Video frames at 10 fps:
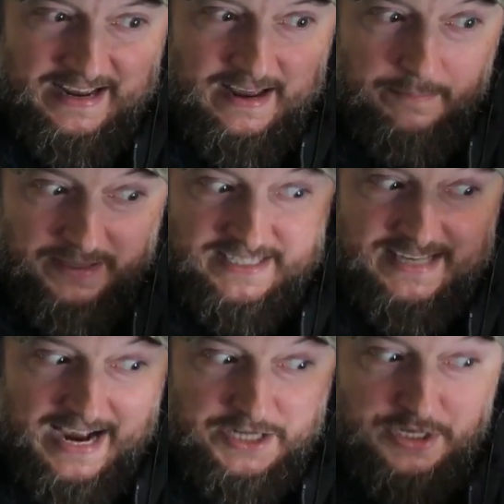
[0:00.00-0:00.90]
but this
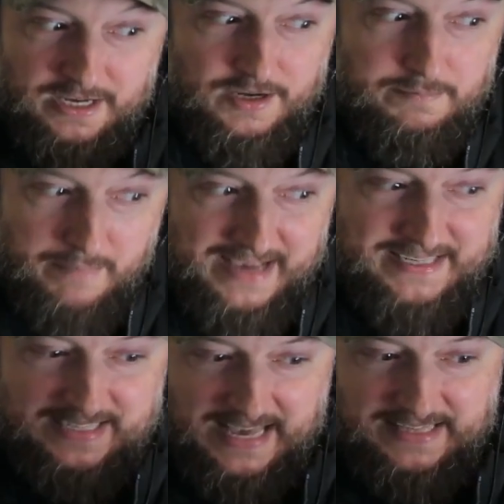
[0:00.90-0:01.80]
actually could make
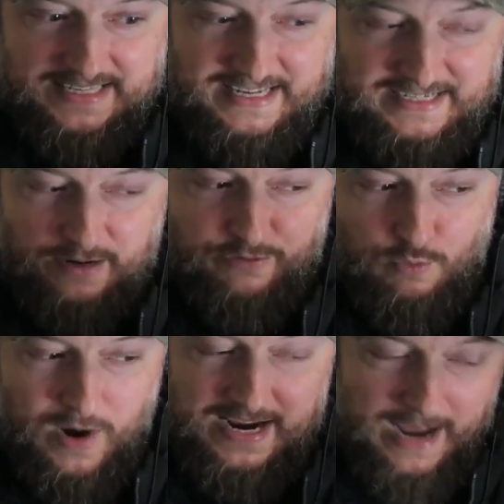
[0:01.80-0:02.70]
sense in a
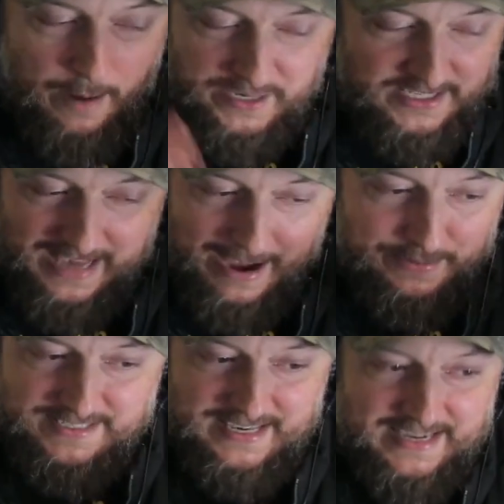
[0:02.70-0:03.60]
different way now, because I
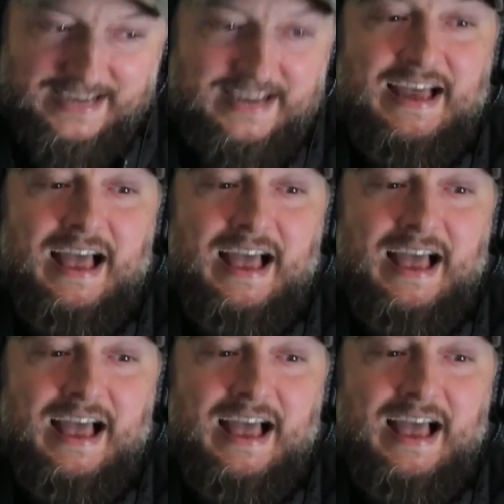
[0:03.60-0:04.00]
was thinking